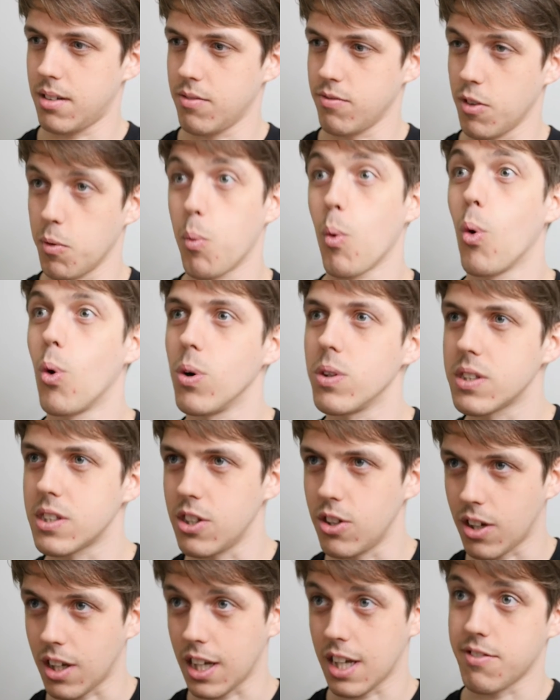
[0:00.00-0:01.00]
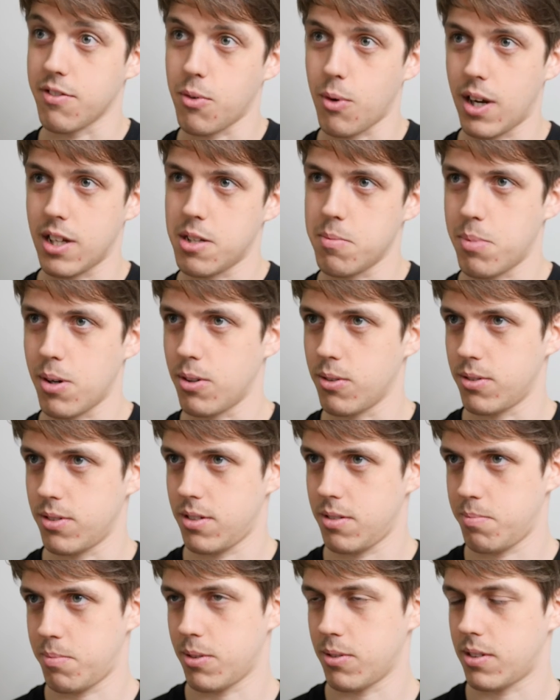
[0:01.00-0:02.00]
rewards that you can give away to both
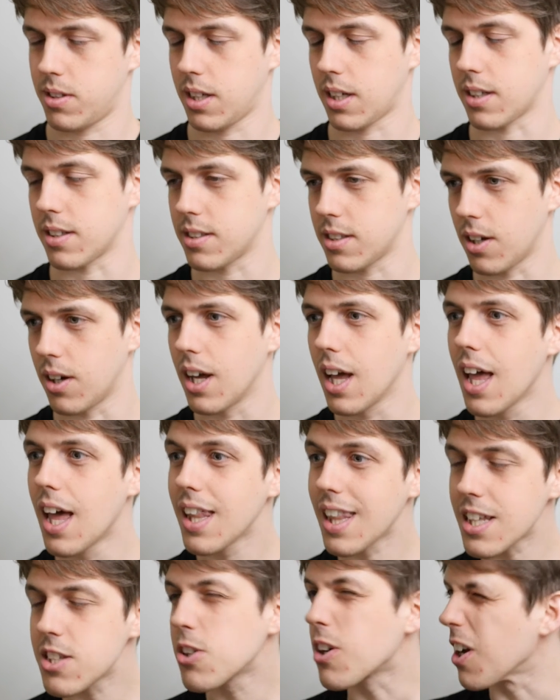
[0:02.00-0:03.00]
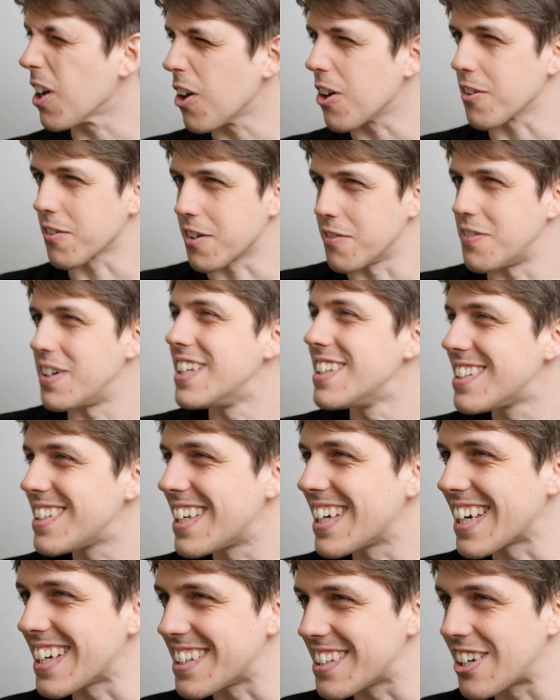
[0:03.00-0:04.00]
things. So that took a lot of
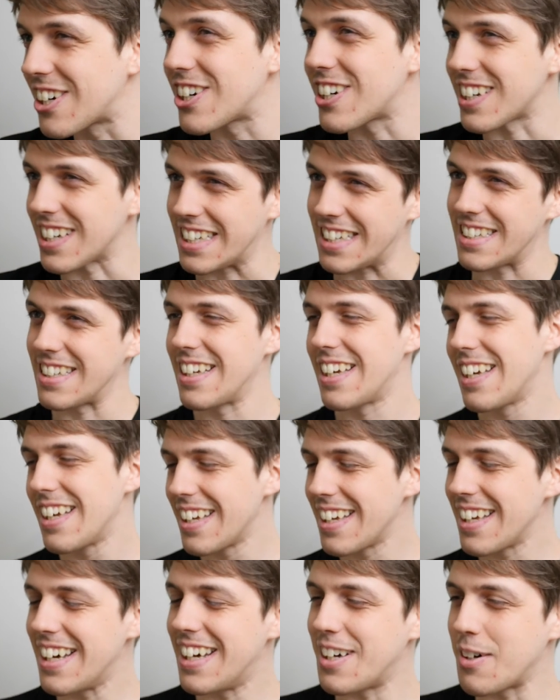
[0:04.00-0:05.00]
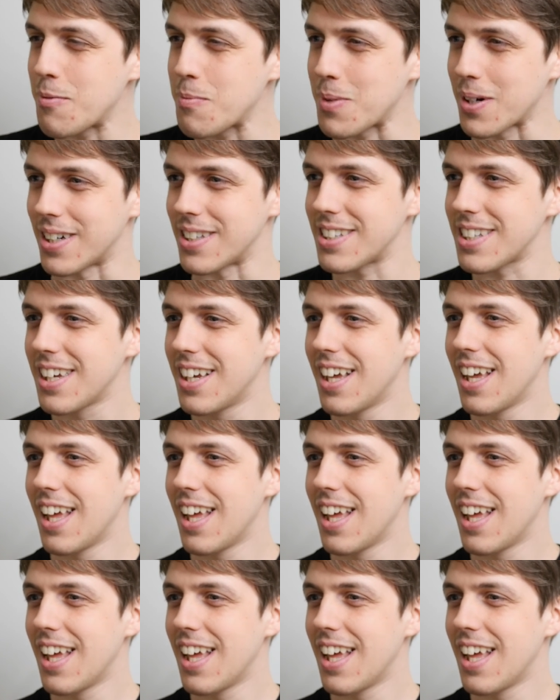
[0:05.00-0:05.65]
convincing internally, but